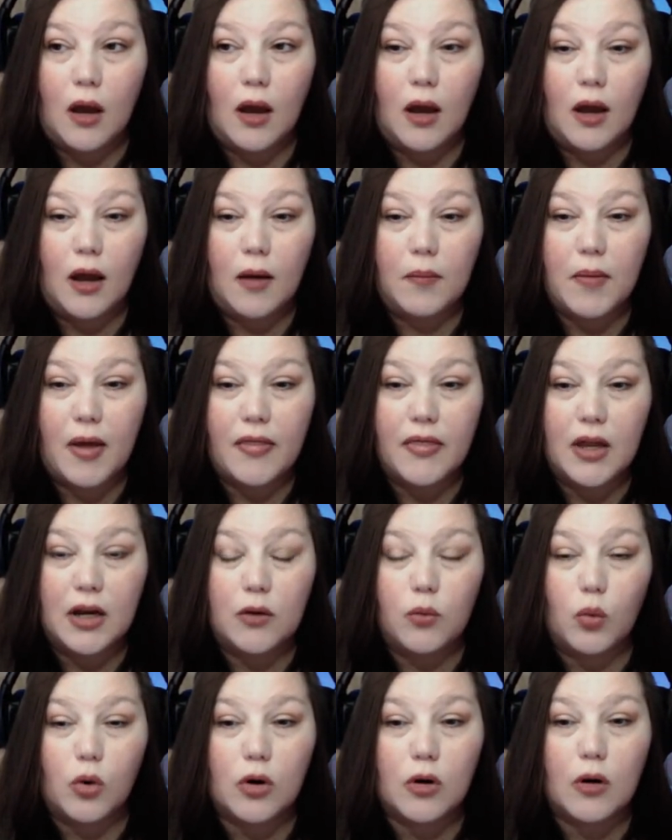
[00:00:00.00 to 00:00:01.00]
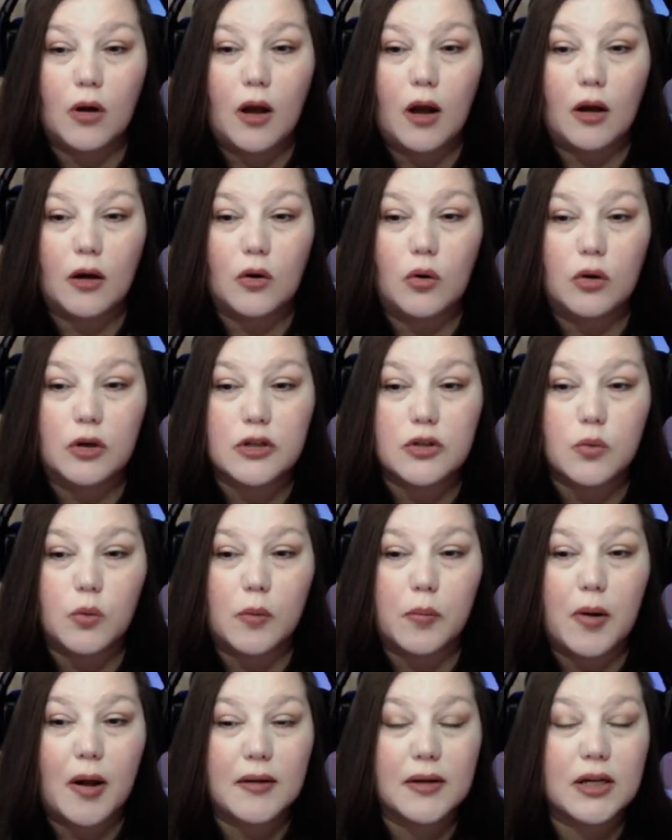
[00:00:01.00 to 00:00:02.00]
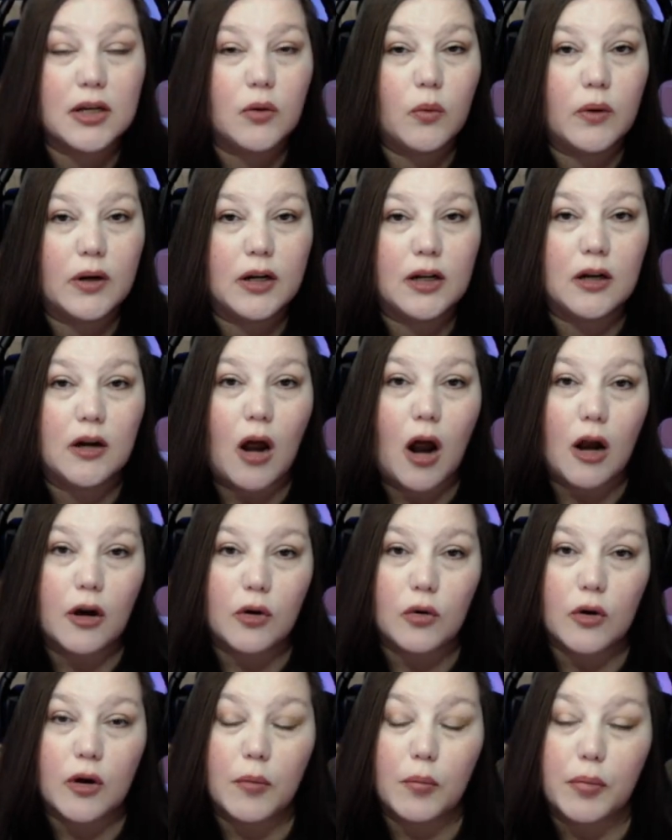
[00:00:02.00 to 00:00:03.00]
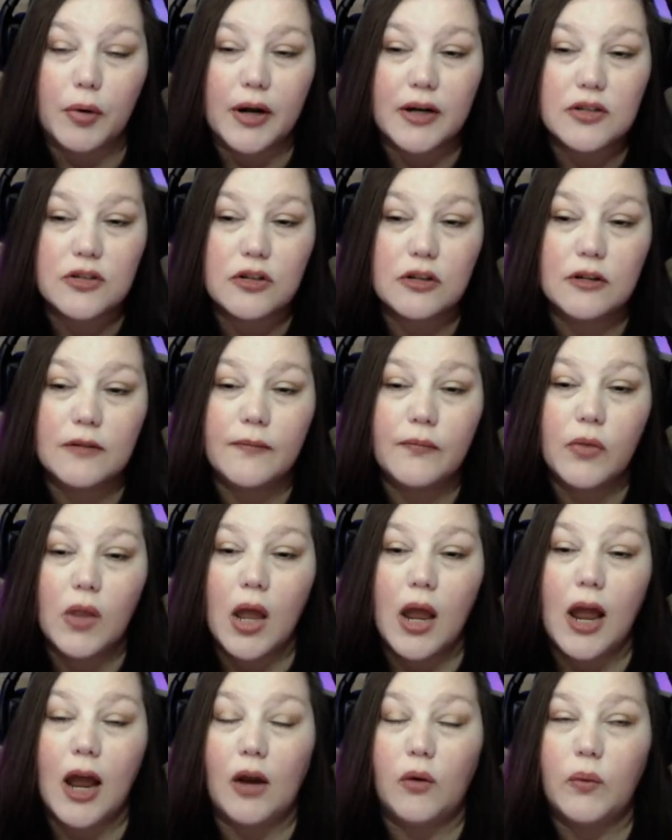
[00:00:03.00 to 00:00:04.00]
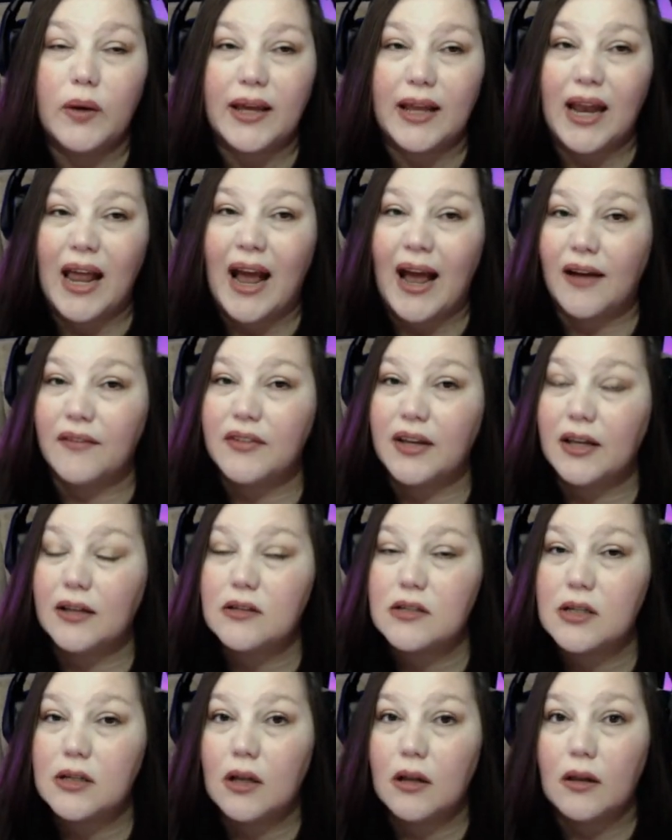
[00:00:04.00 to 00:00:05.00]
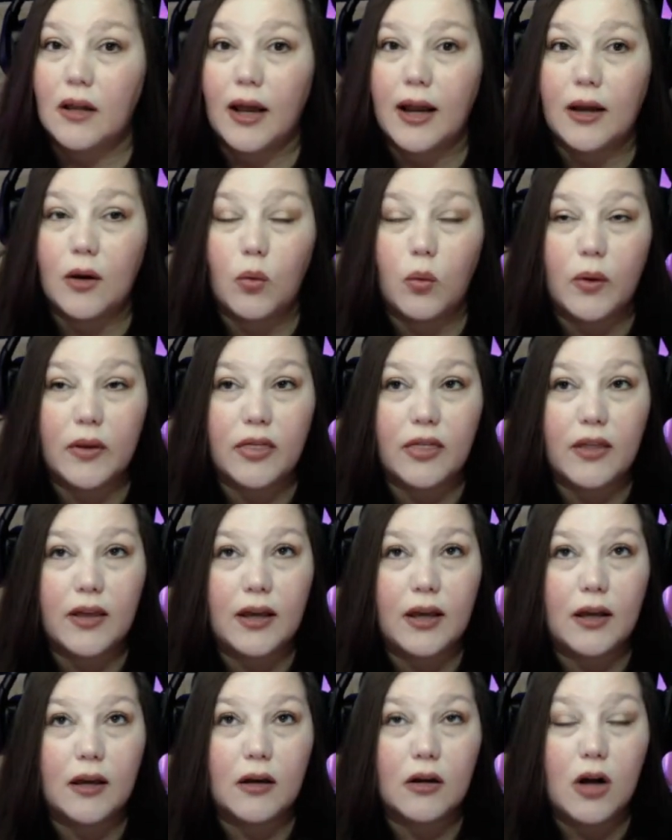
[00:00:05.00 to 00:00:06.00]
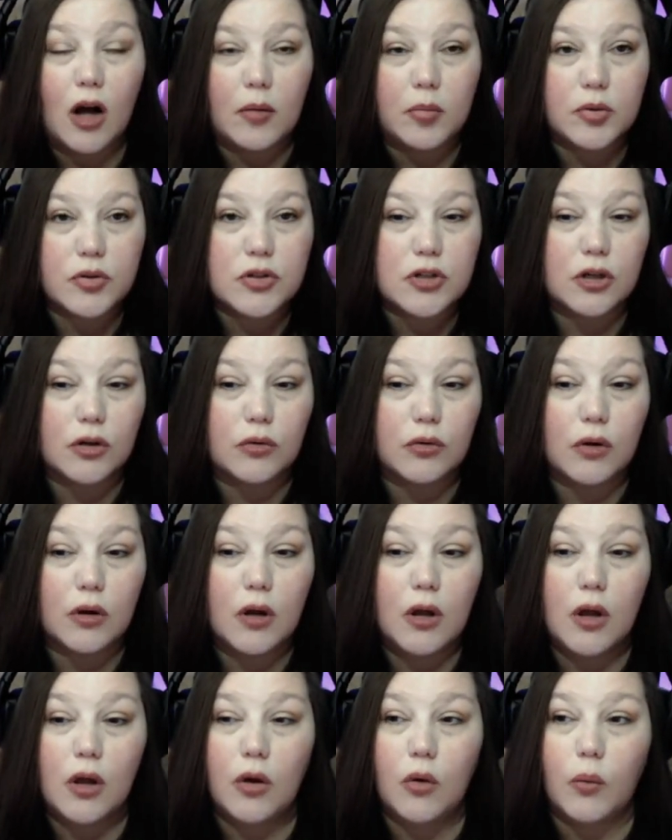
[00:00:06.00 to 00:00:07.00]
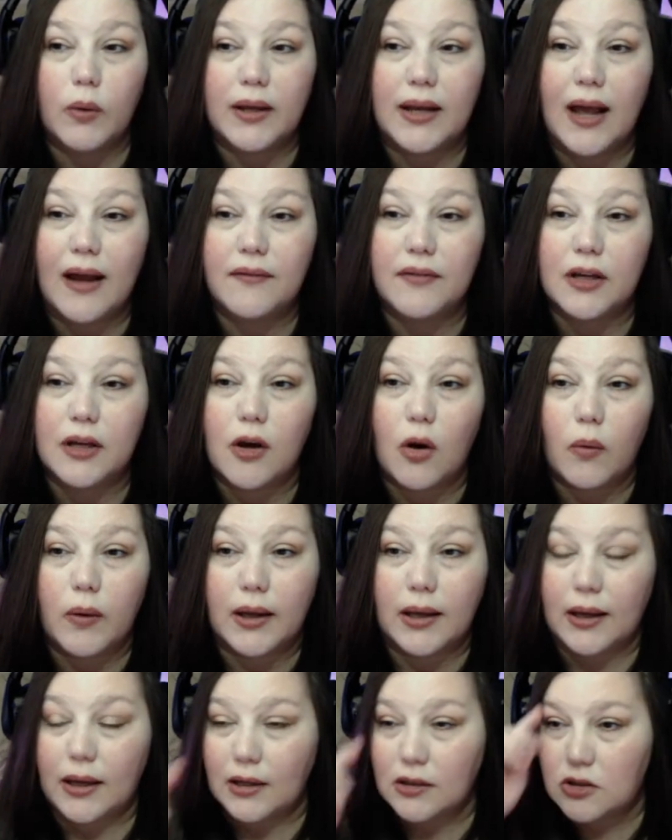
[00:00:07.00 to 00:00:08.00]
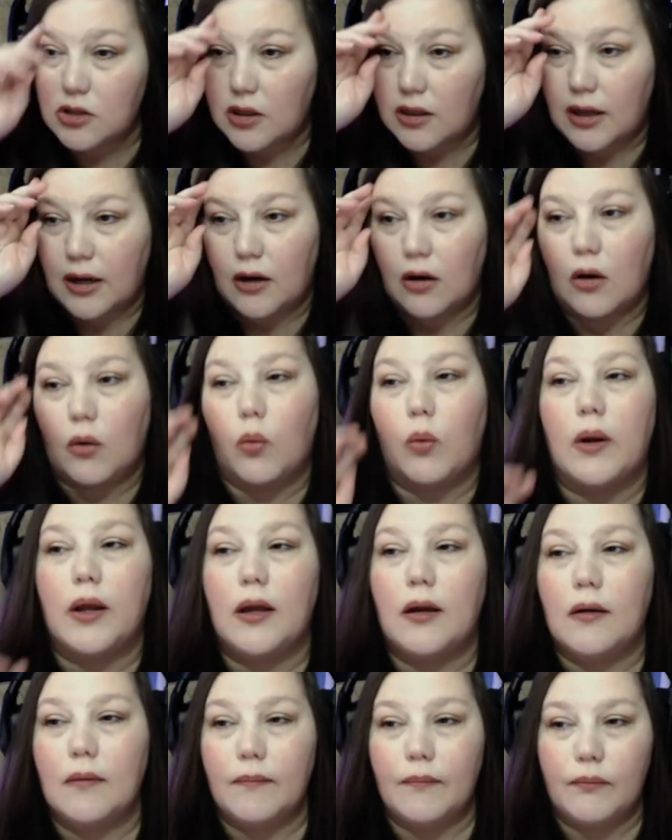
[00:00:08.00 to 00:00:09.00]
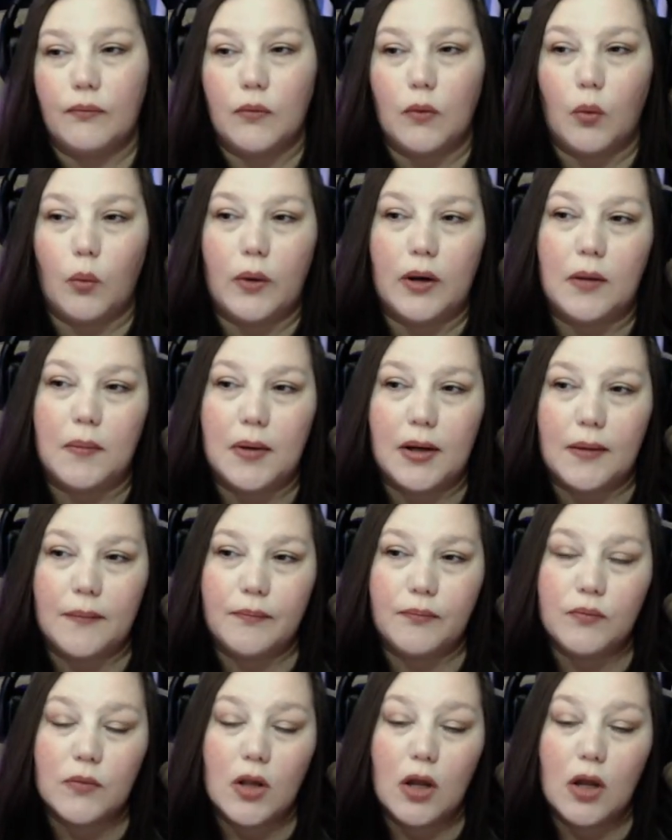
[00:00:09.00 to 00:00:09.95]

Um, and then we're, of course, we're probably going to want an auto compressor, and we can have it, like, with the cobblestone. We can have it going into there. Wait, wait a minute.